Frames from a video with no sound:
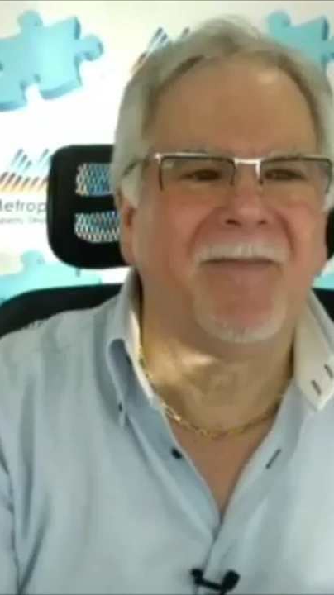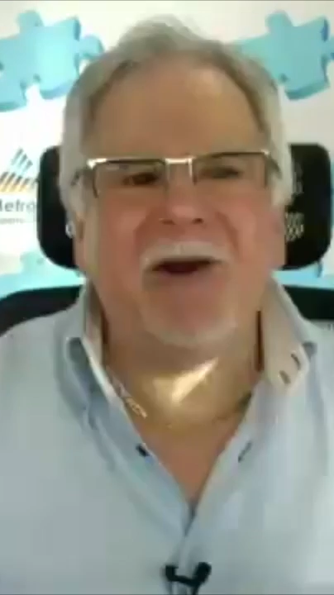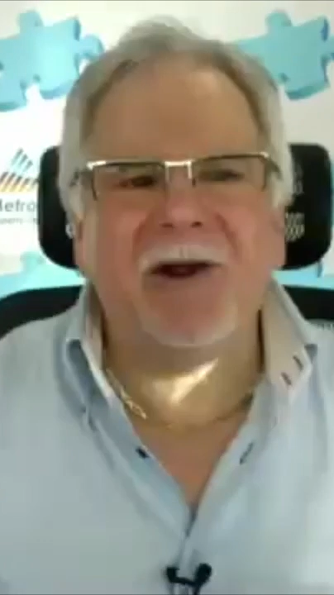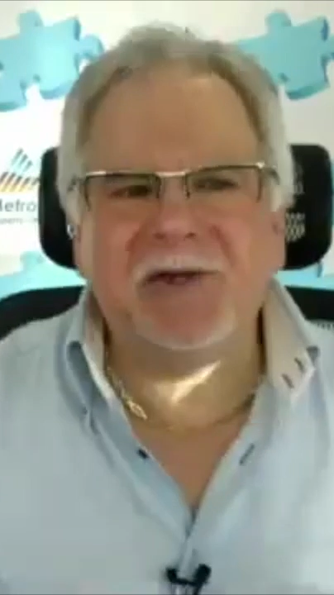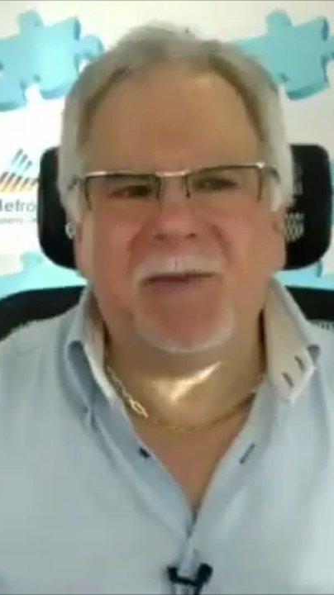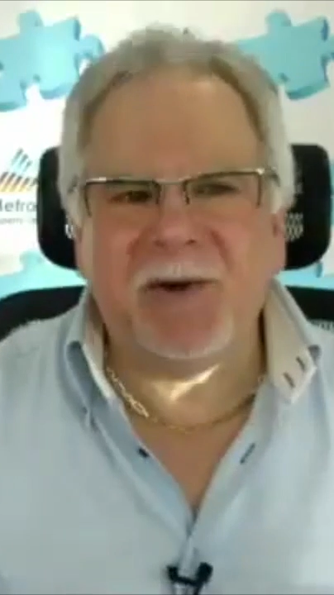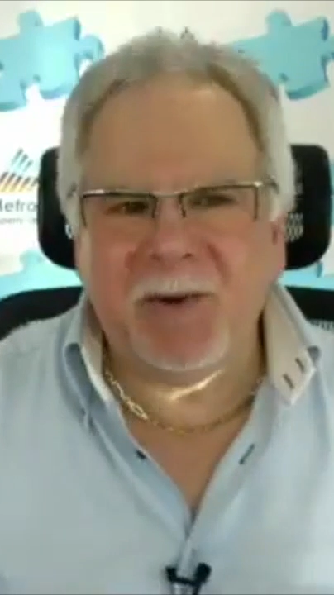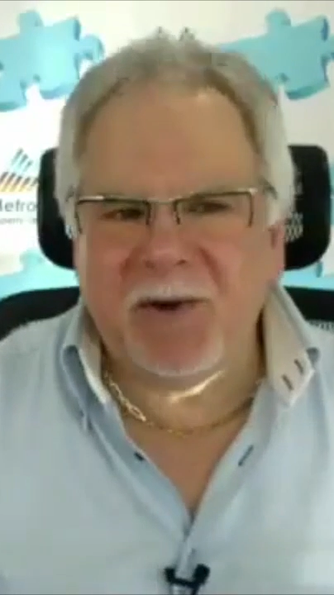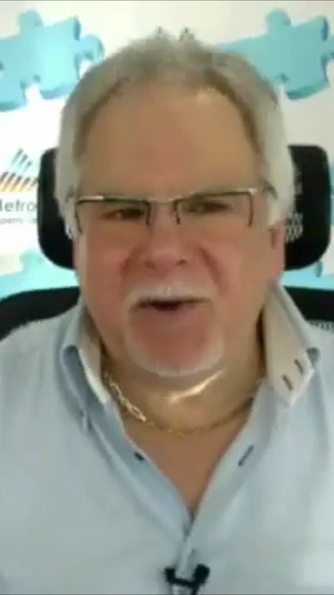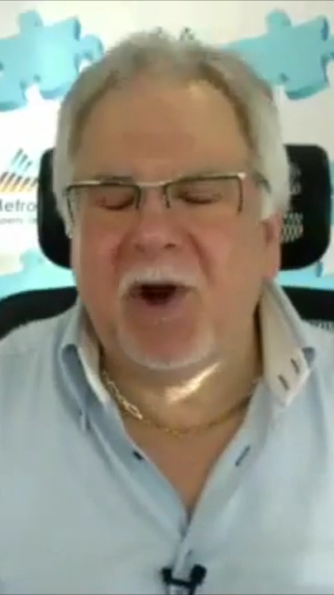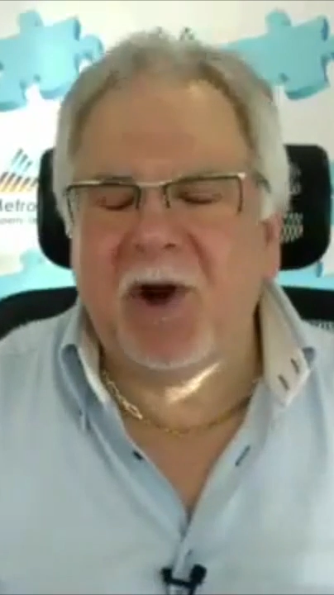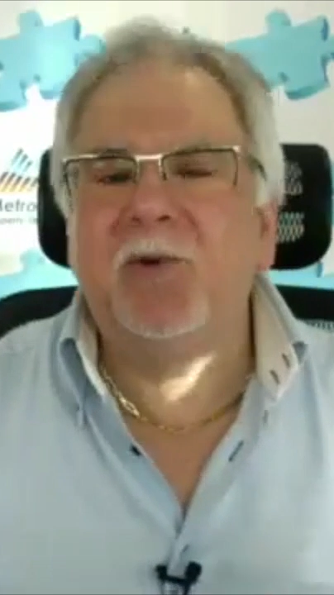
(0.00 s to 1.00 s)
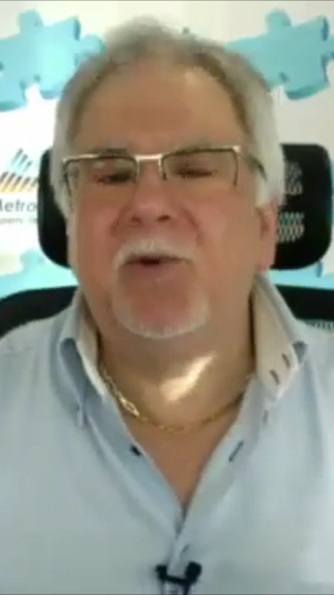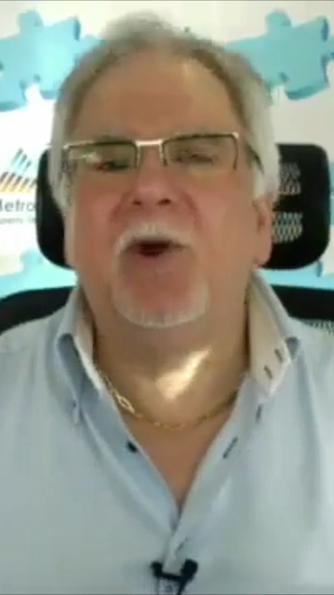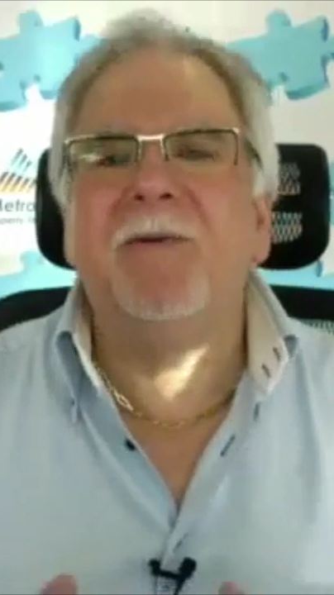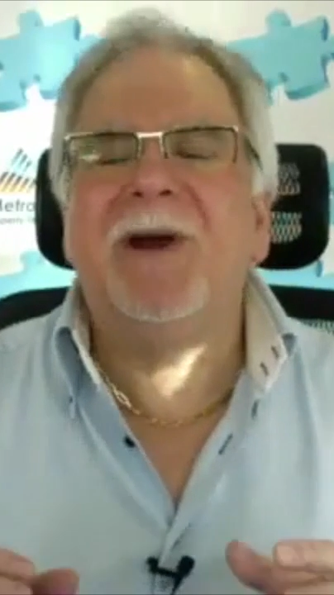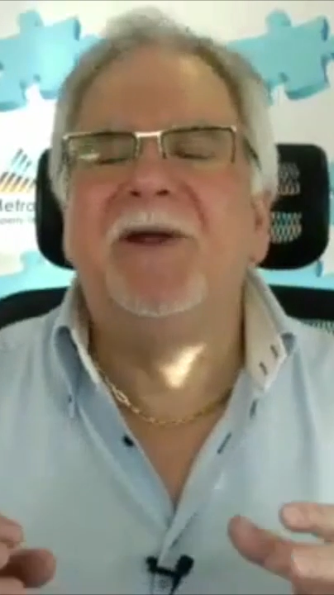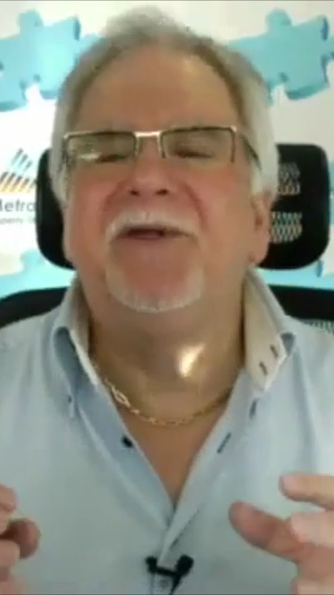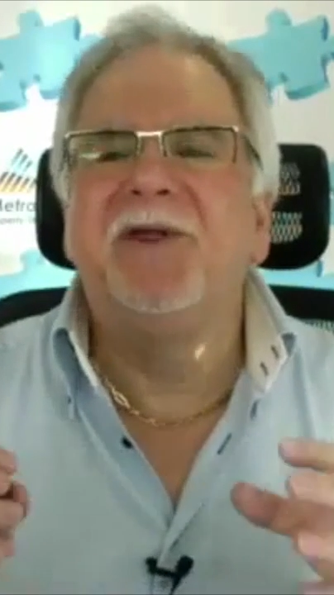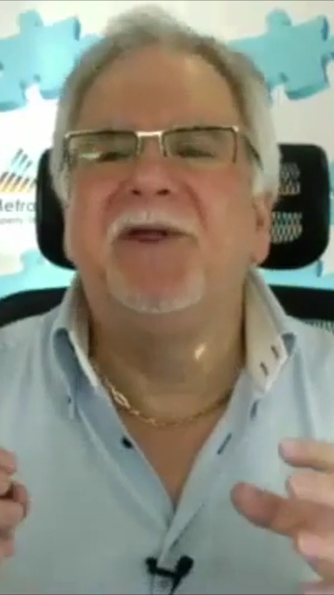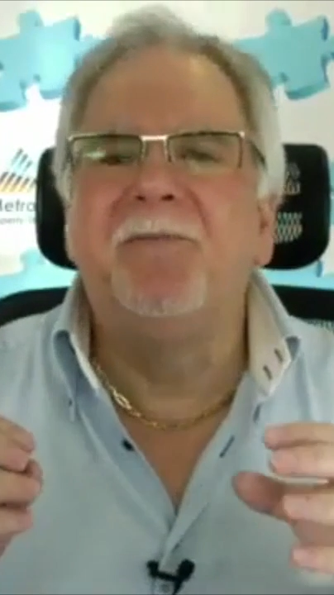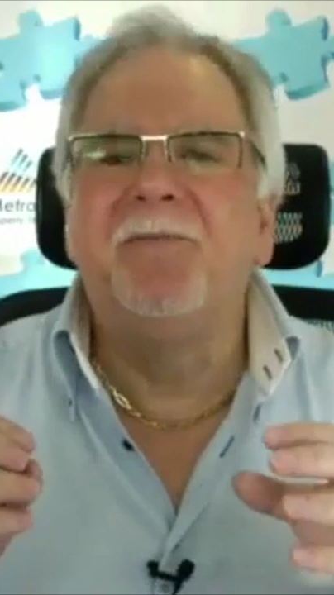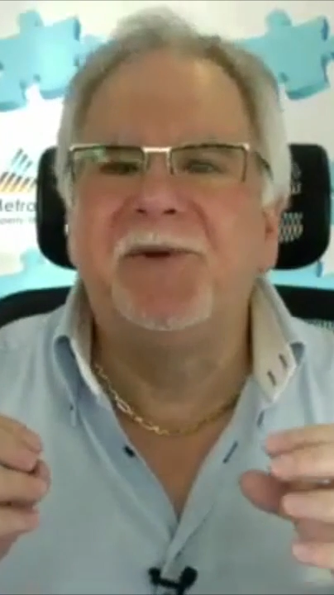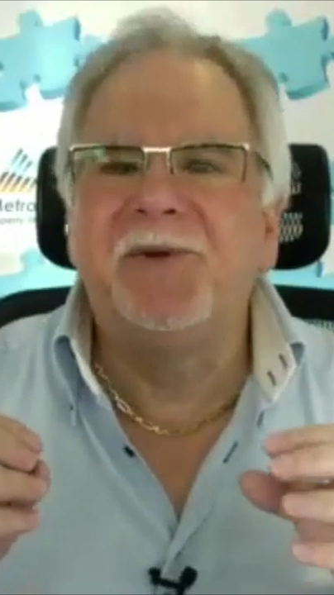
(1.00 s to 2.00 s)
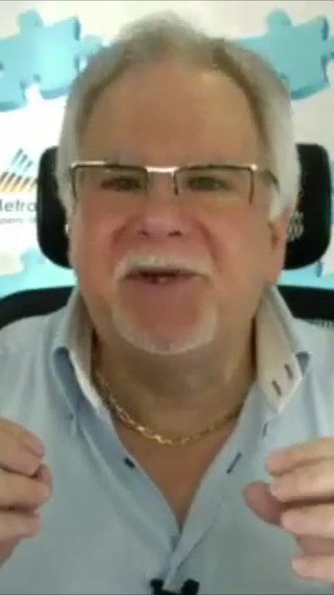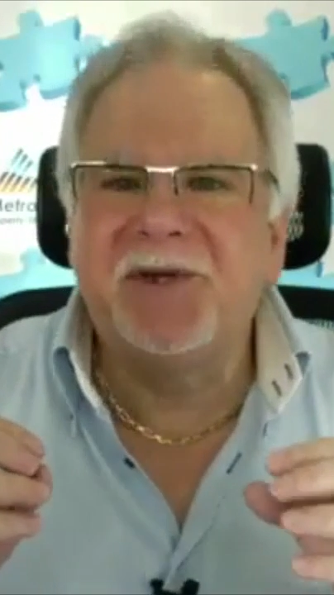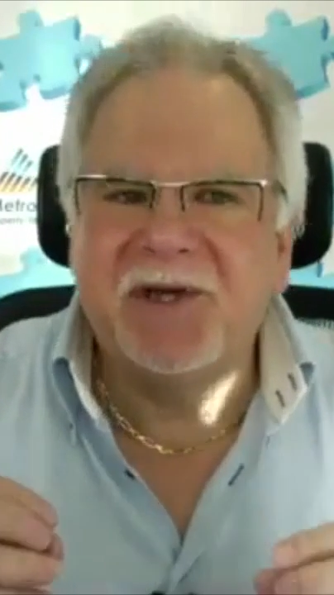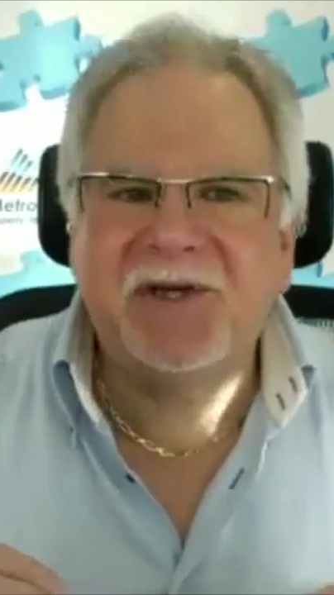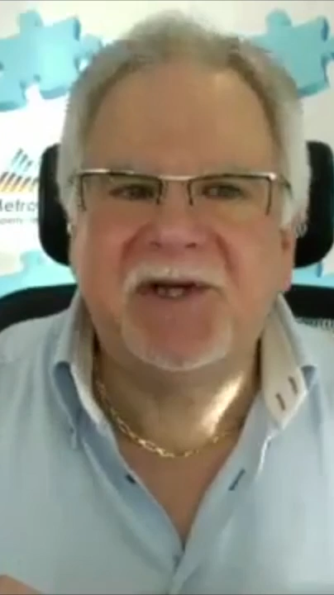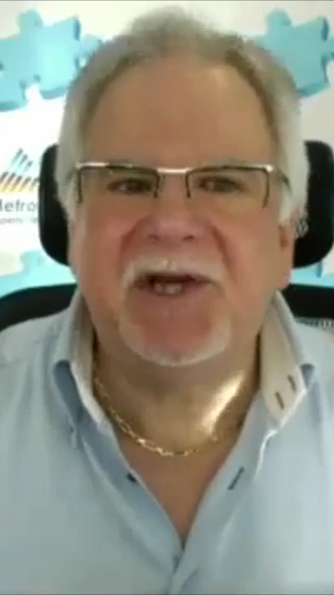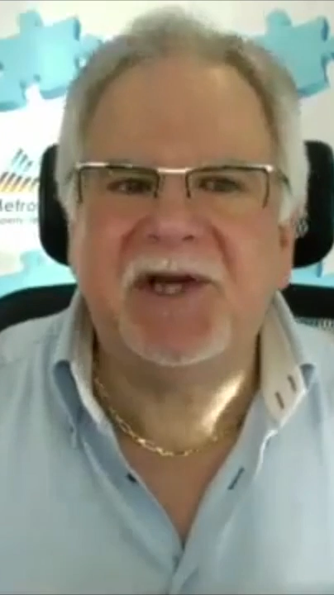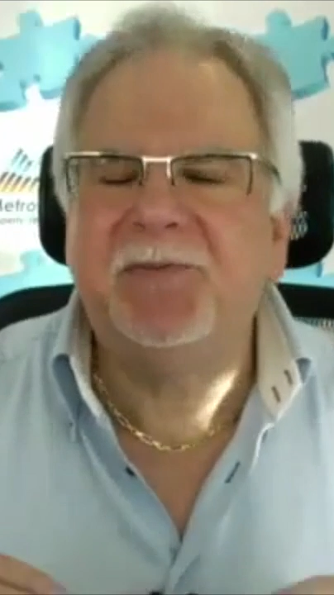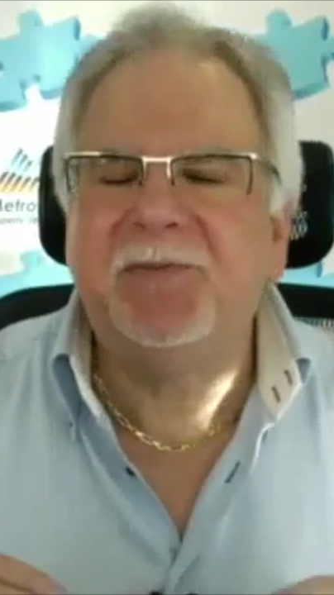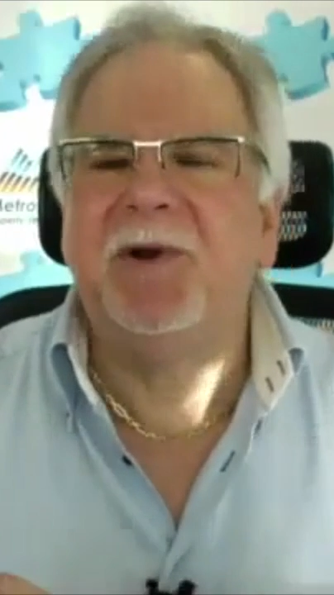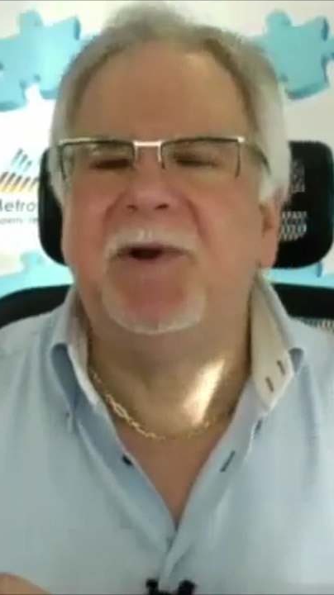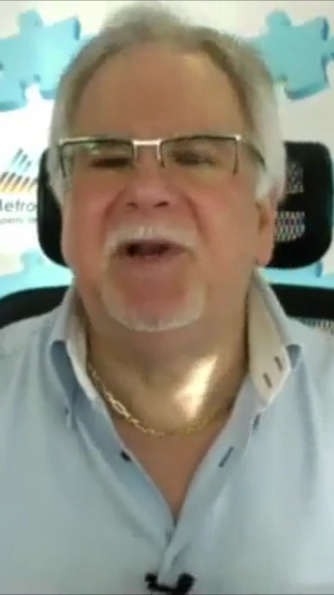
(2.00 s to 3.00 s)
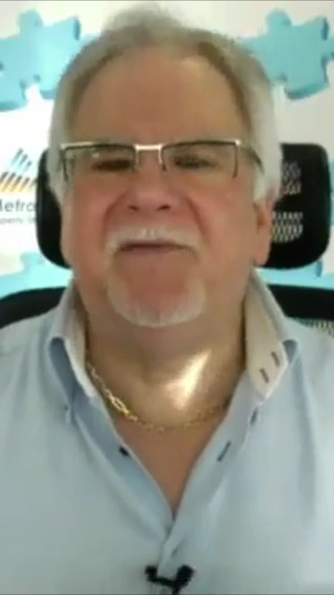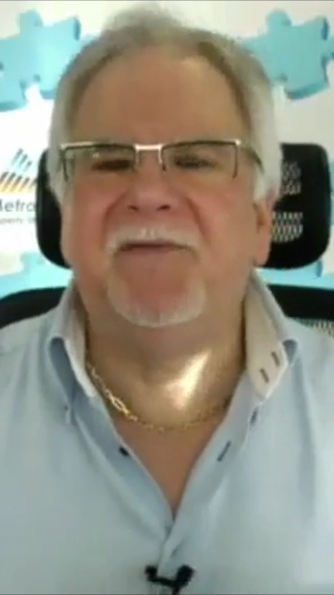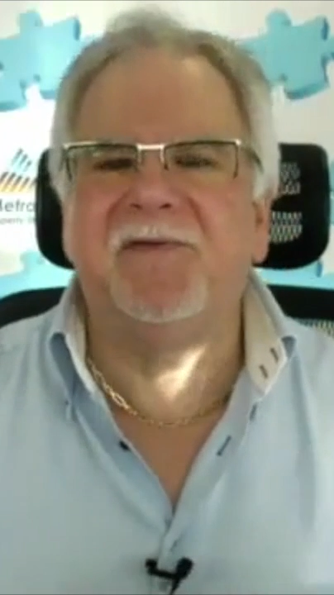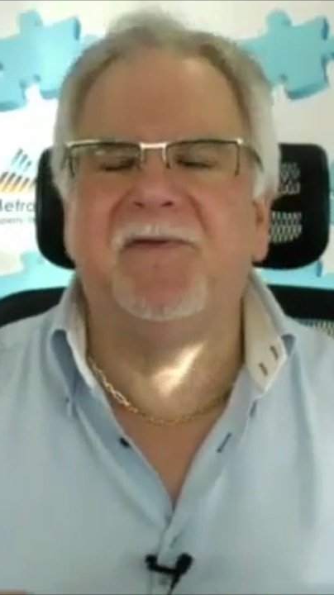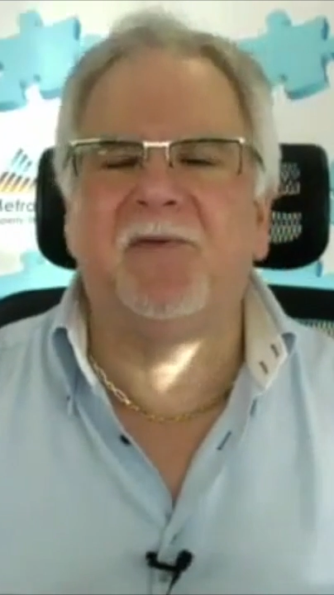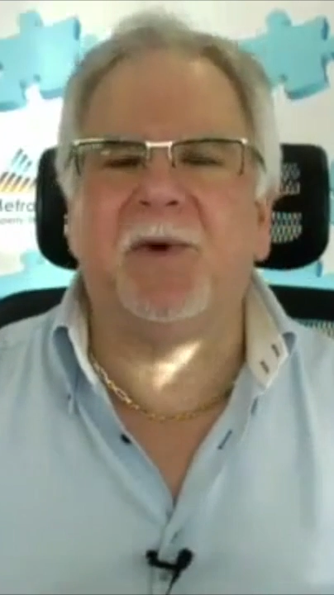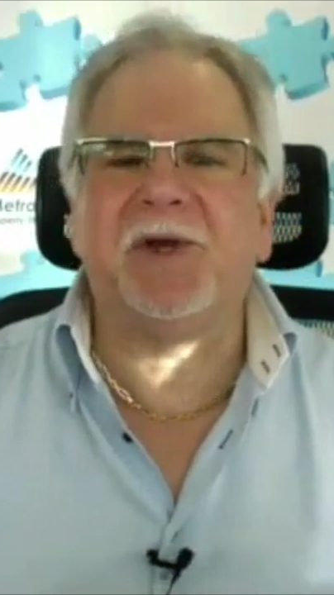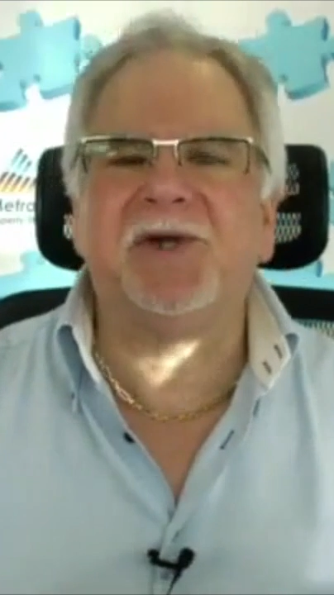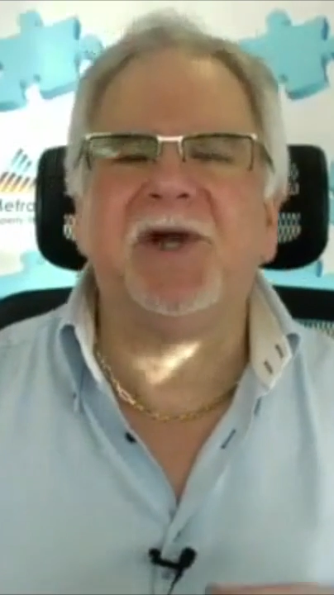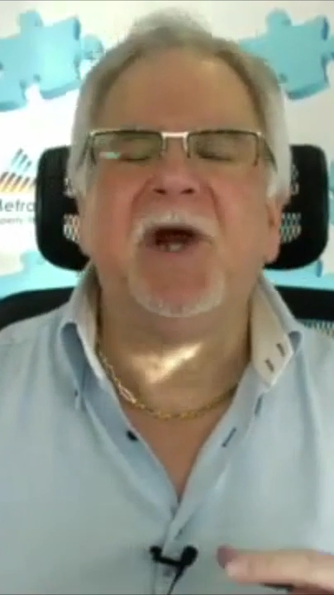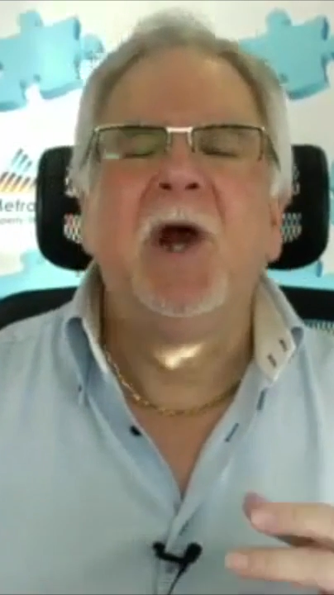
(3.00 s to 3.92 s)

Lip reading: like to spend a bit of time talking about the success beliefs of the rich.